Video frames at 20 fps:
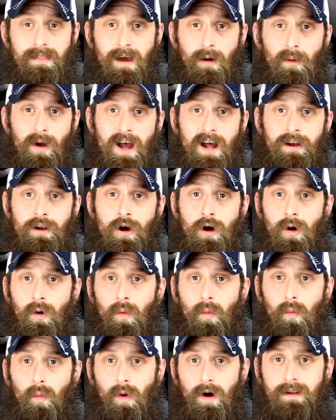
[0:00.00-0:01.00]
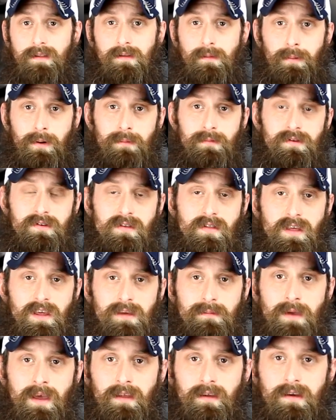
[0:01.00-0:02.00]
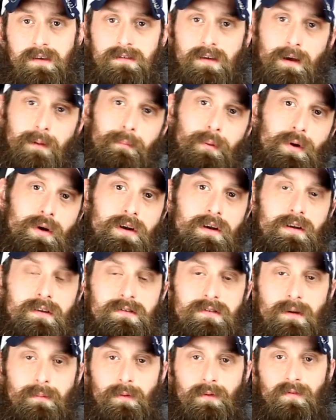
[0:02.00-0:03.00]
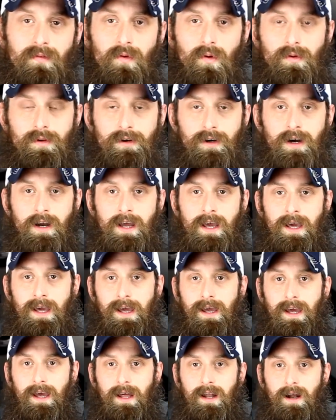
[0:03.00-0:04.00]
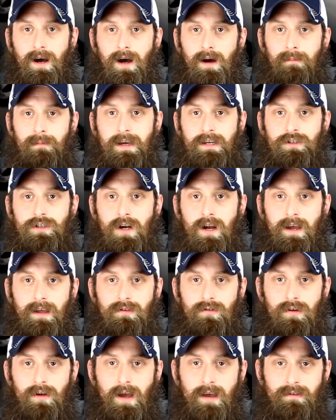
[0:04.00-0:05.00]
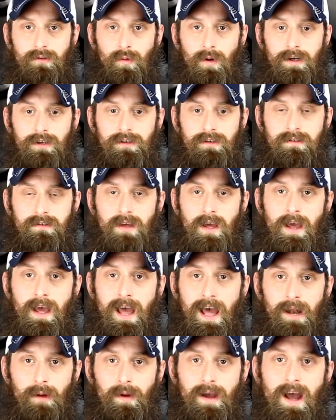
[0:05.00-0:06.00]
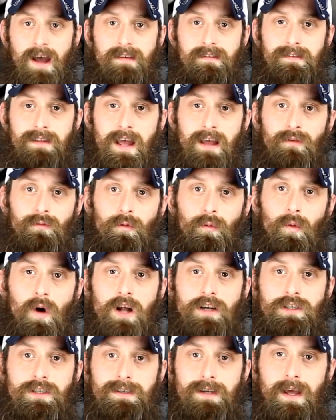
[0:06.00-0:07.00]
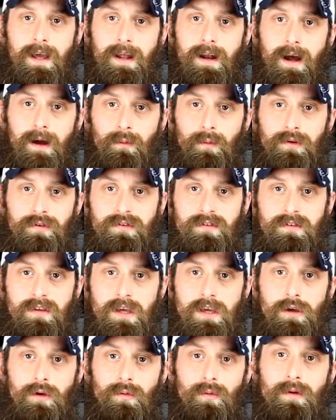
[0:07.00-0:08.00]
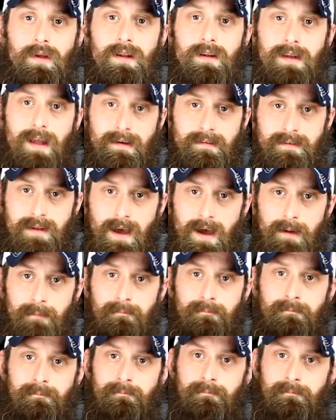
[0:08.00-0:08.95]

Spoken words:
That way I know what the purpose of the email is. I can put it in a separate folder and make sure I answer you guys' questions. Anyway, guys, thanks for watching, and I will see you next time.